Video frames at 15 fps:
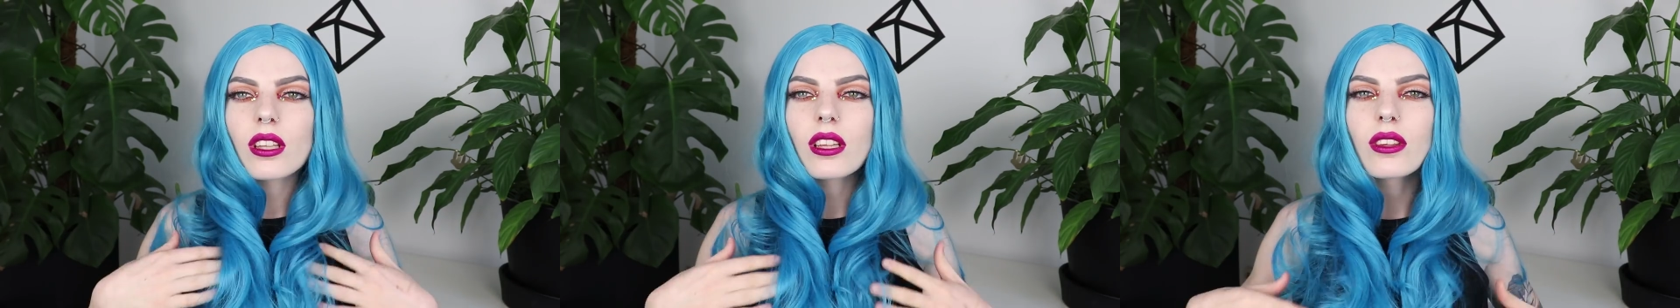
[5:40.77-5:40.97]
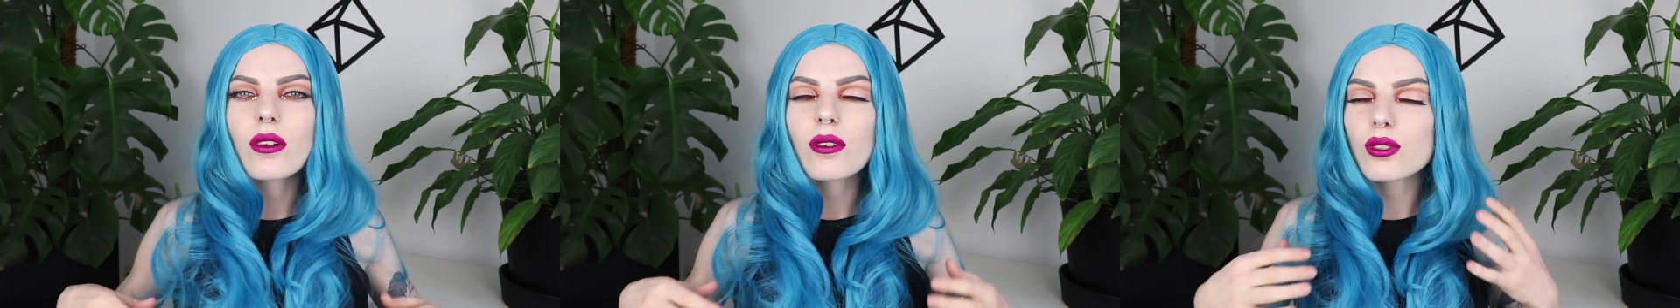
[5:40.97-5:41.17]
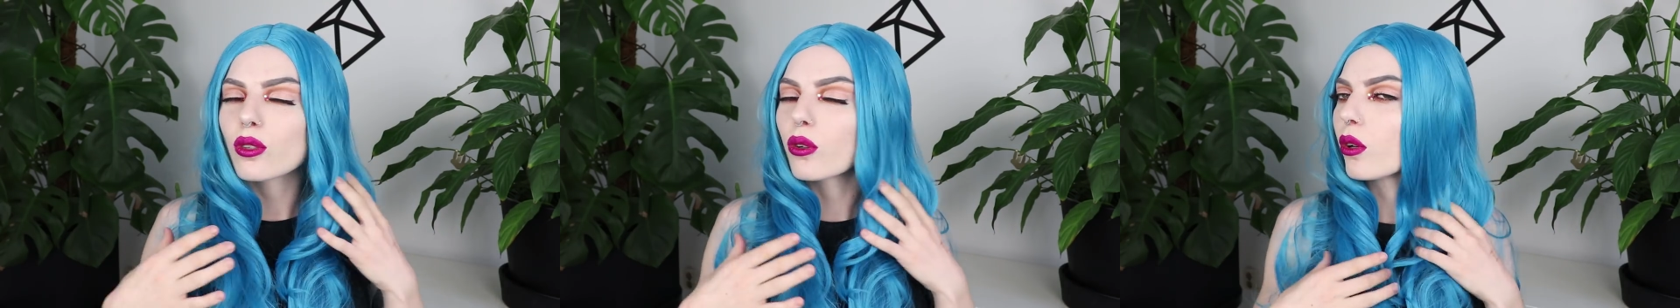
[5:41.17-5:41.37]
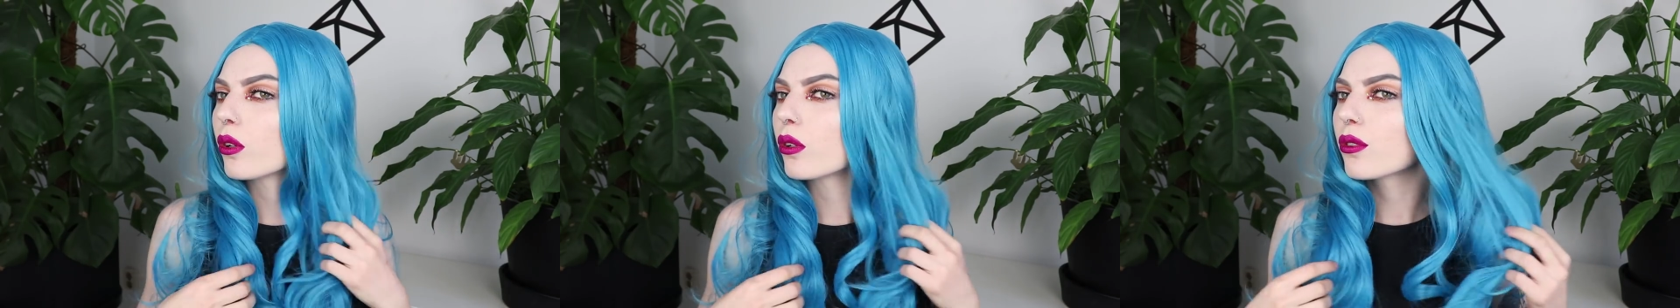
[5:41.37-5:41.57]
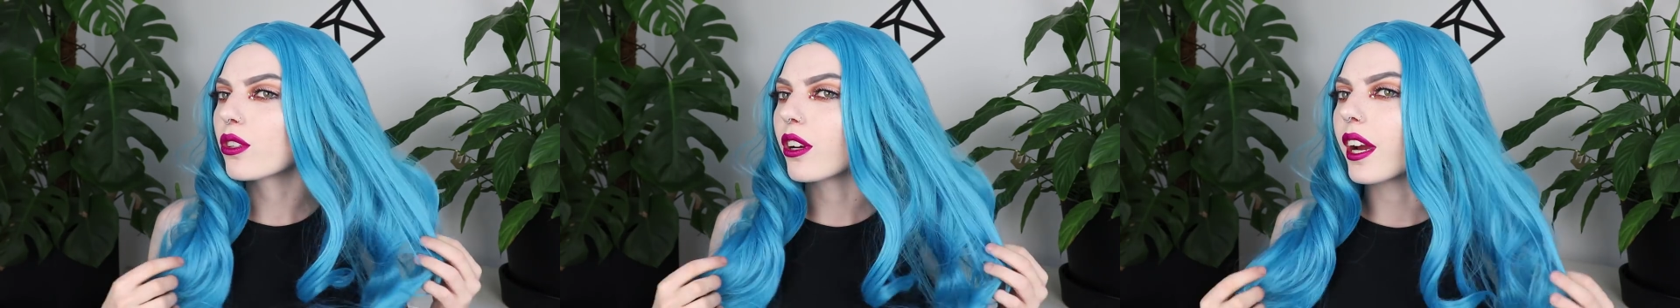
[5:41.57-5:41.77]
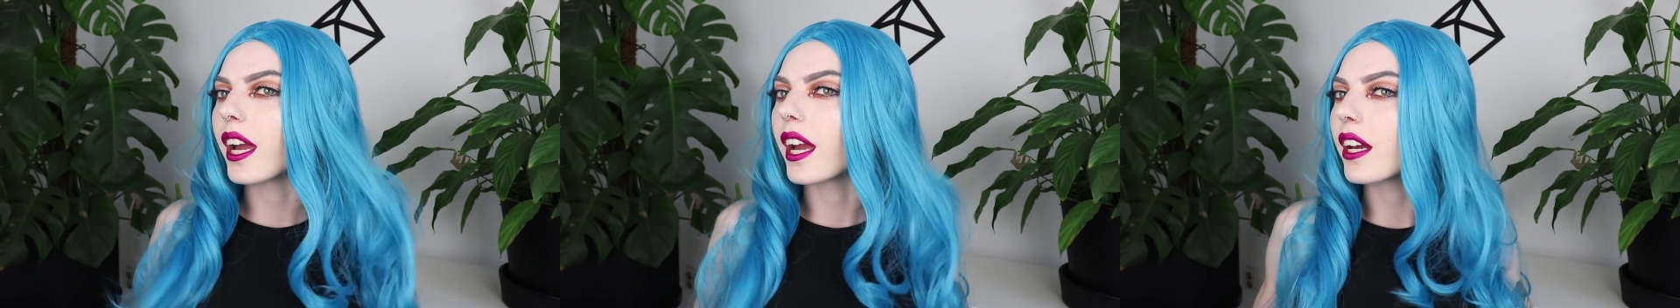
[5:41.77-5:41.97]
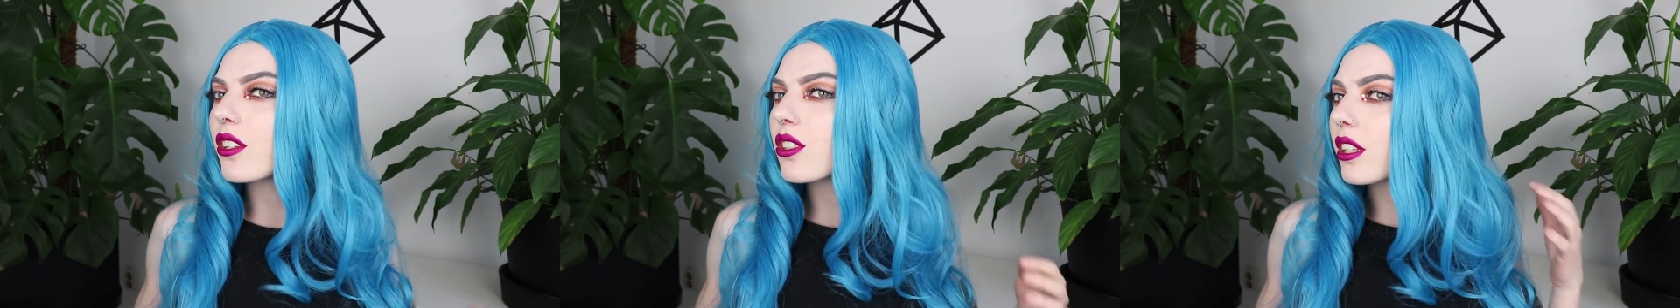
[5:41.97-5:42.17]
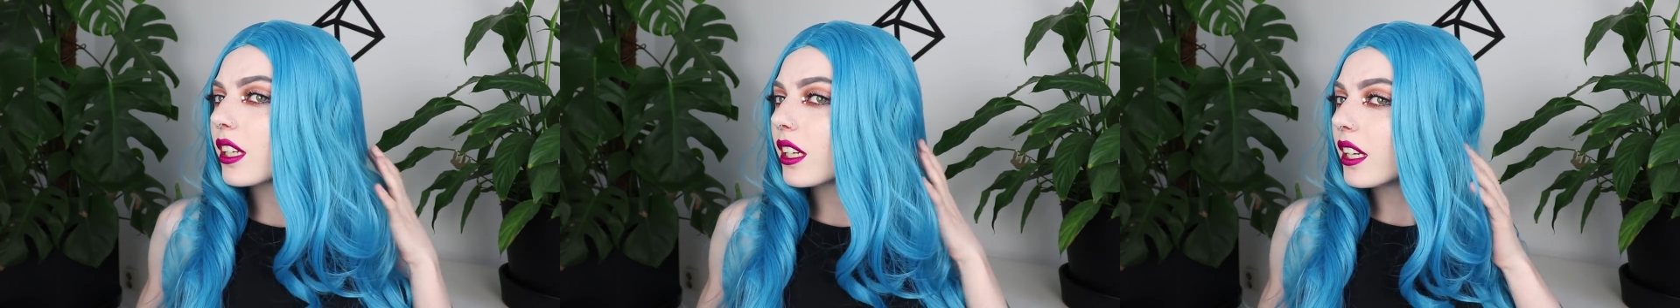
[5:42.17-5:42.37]
Those curls are
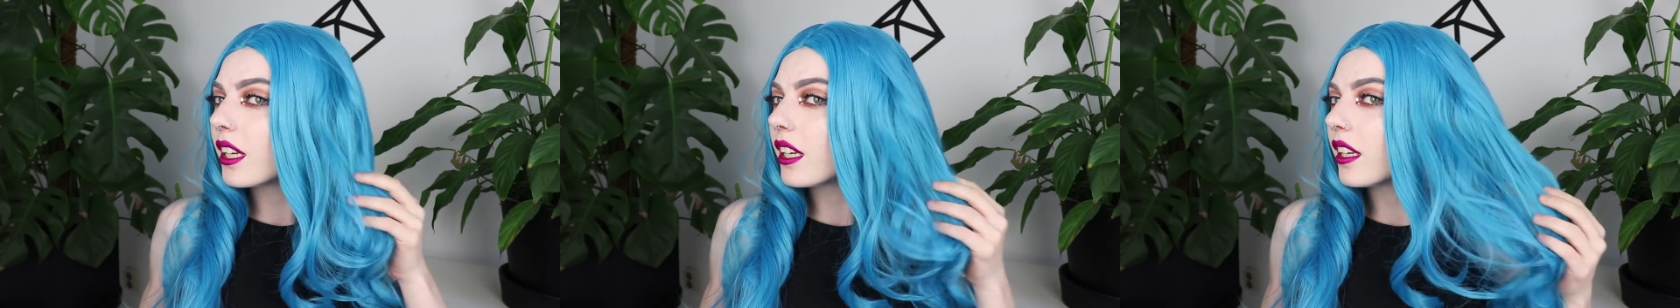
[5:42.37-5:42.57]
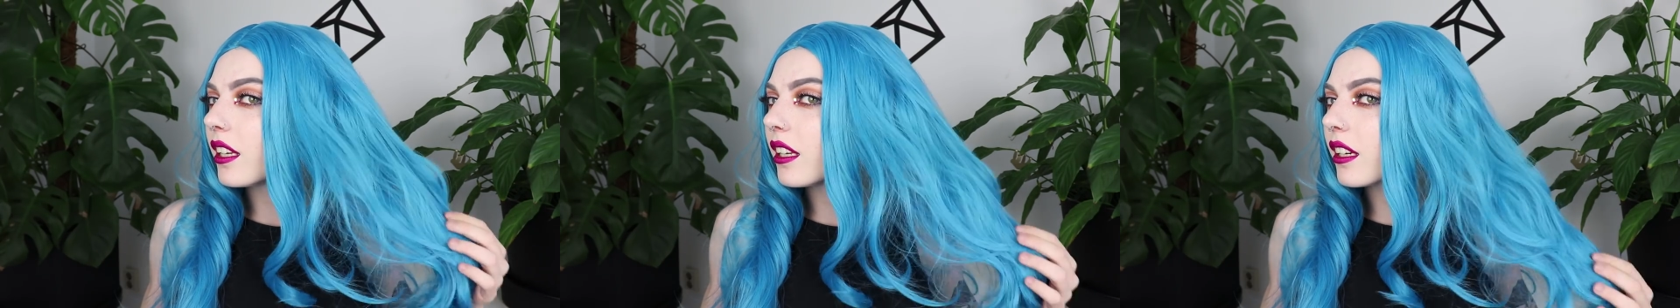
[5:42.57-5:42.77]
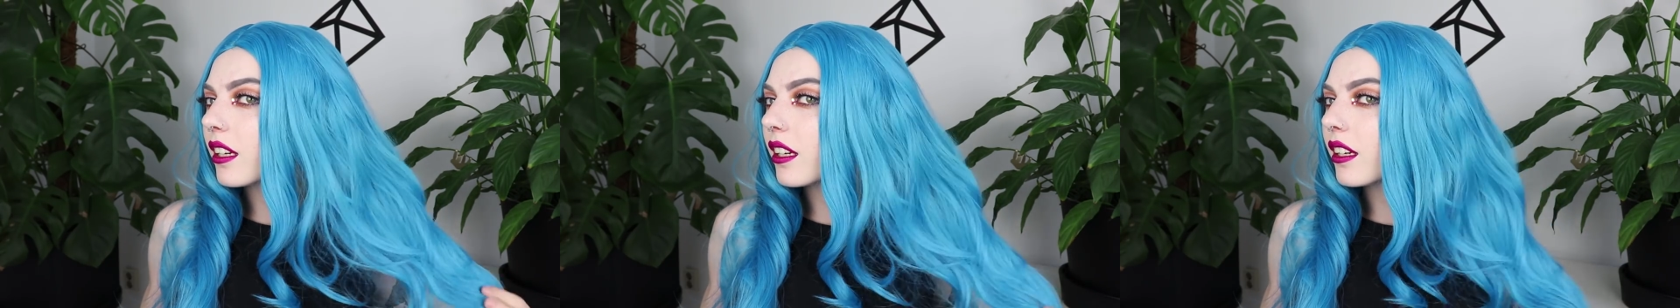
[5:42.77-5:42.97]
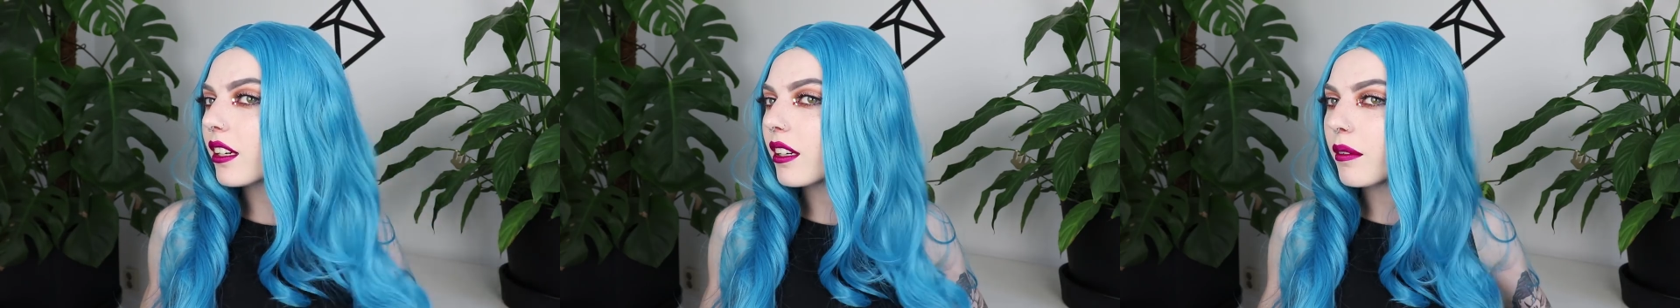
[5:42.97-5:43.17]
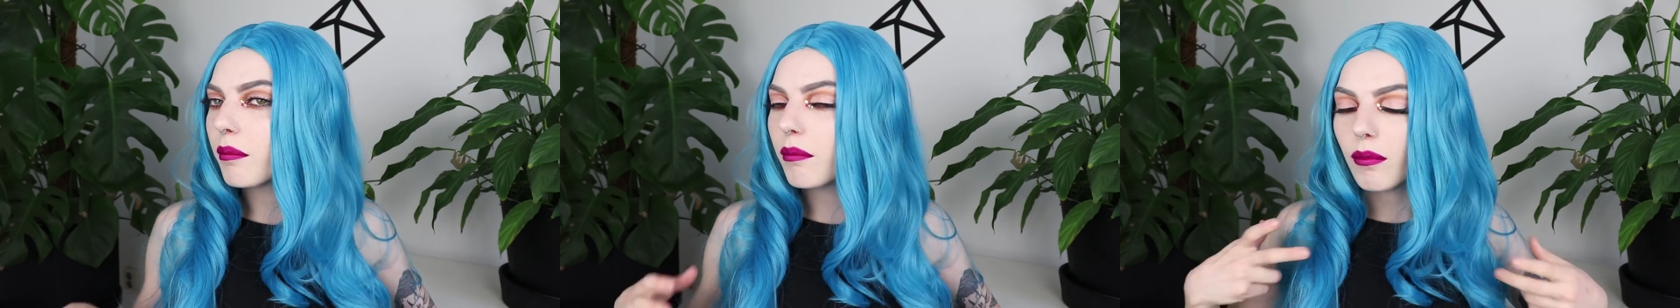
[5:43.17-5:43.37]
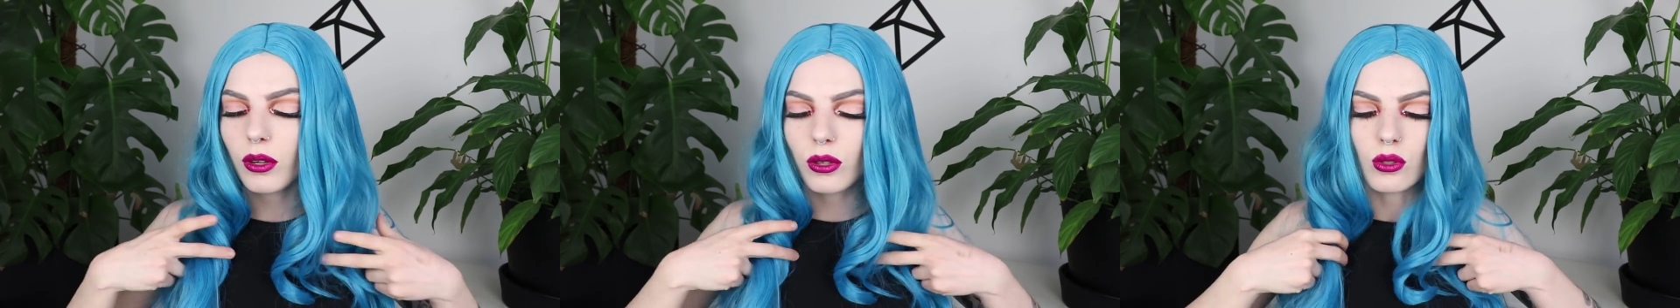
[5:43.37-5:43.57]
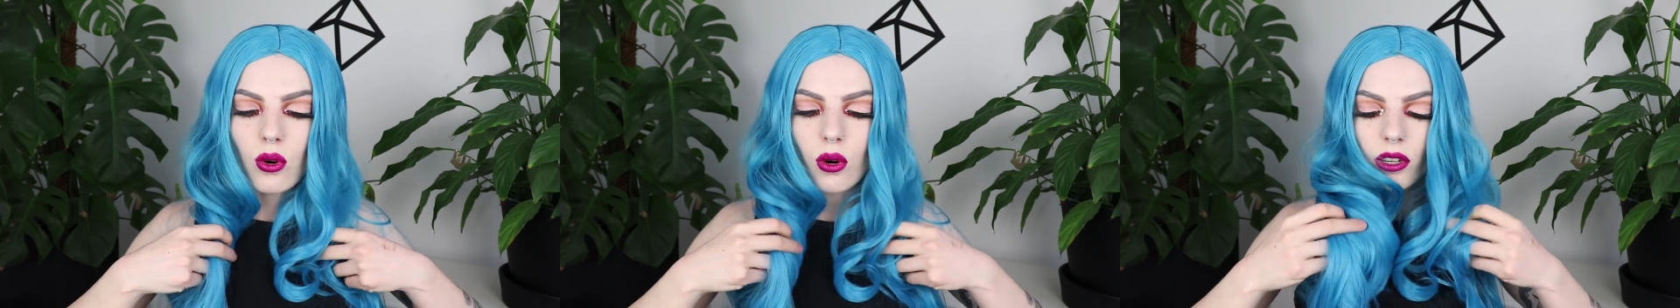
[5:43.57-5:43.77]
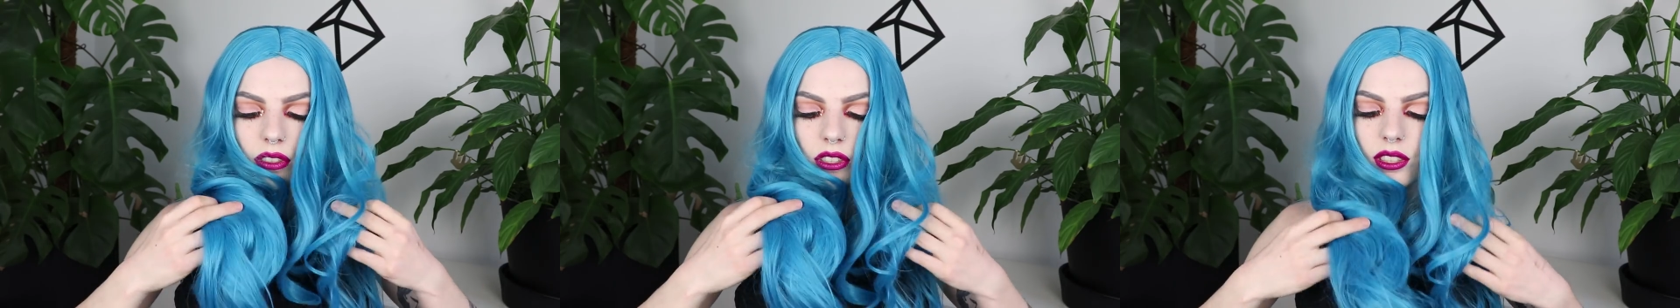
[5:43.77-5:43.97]
actually
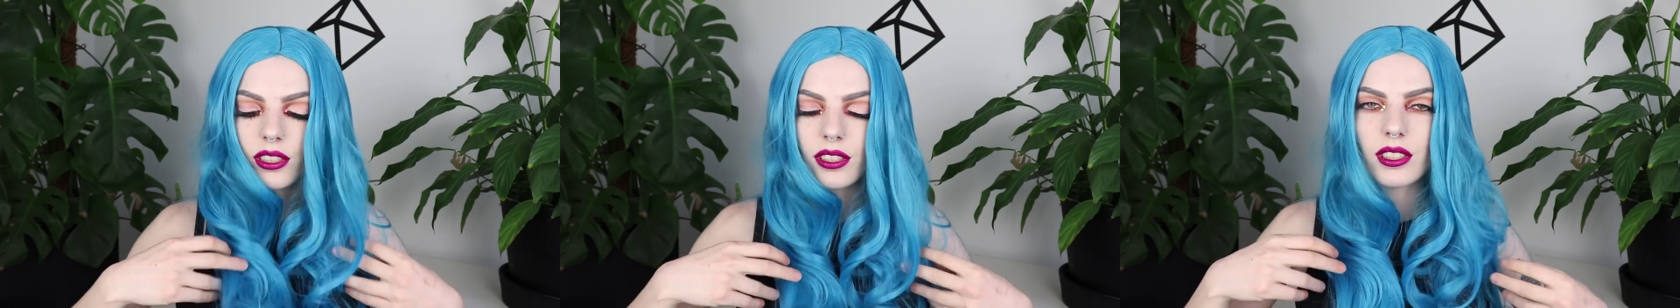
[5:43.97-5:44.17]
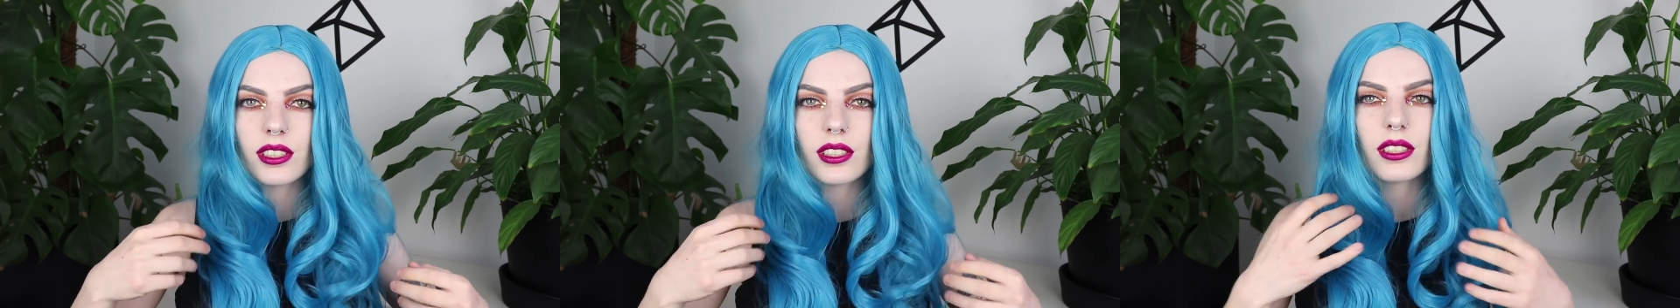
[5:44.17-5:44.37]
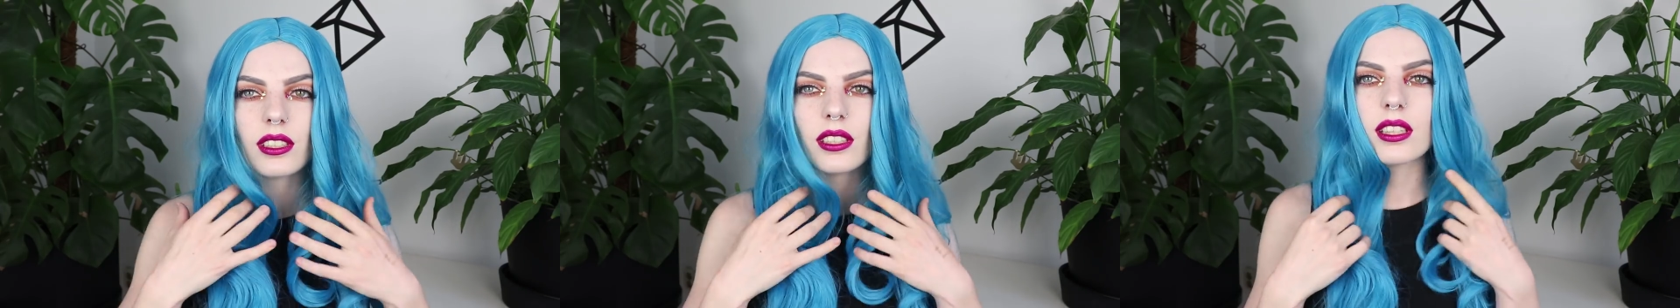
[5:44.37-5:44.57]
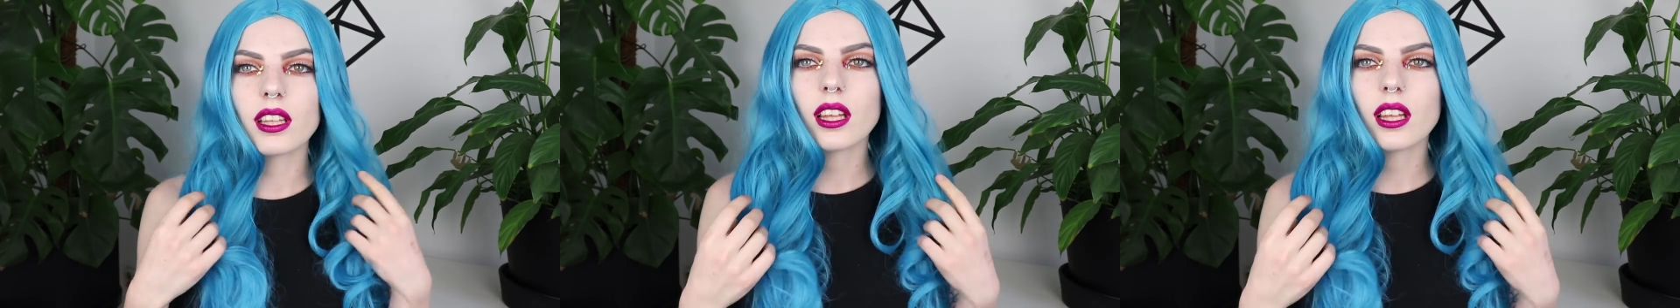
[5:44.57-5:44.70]
gorgeous.